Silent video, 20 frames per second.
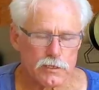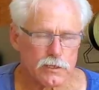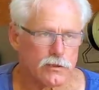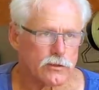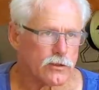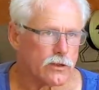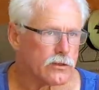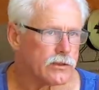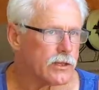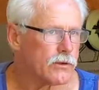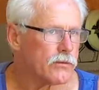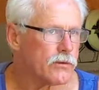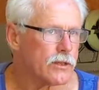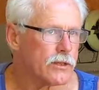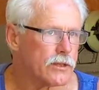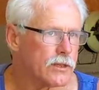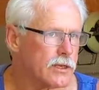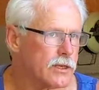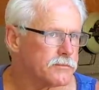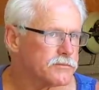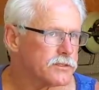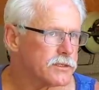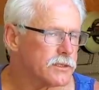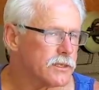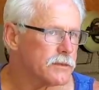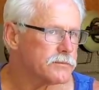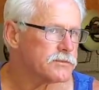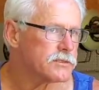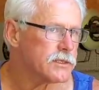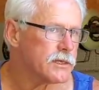They thought they were on the ups and
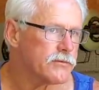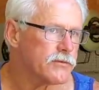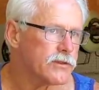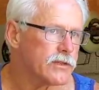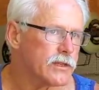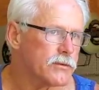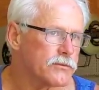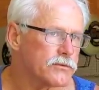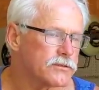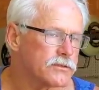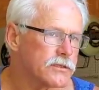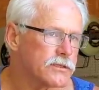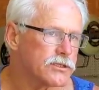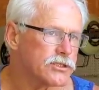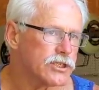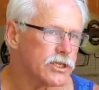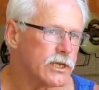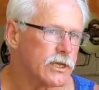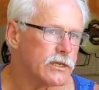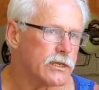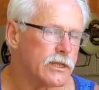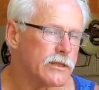ups and everything was legit,